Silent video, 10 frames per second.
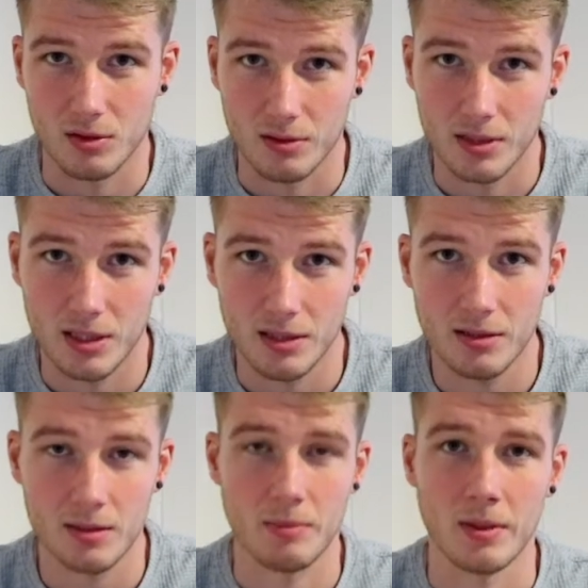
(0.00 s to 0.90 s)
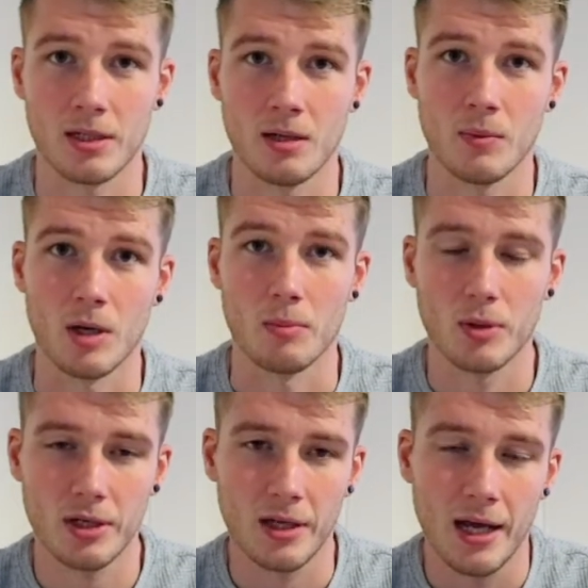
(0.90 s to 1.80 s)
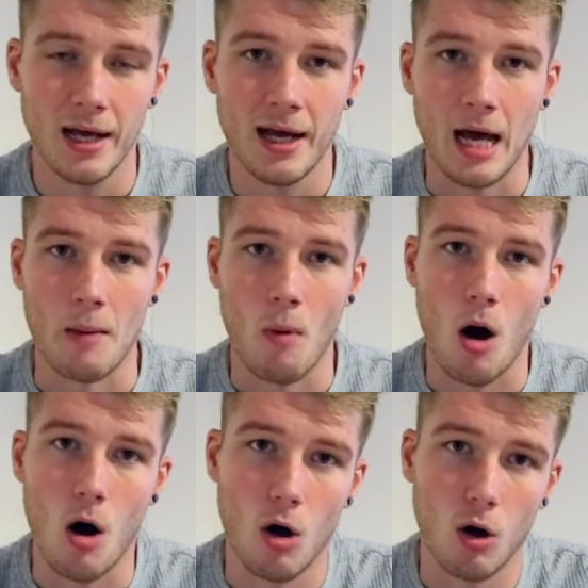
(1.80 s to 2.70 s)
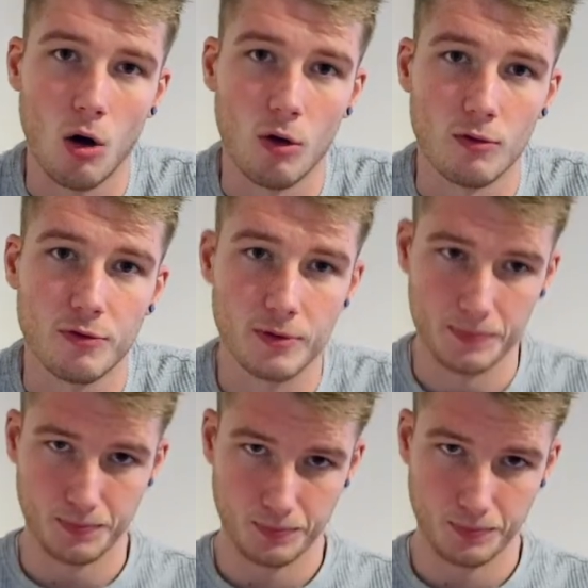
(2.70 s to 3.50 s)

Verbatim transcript: or here, depending on where I put it, of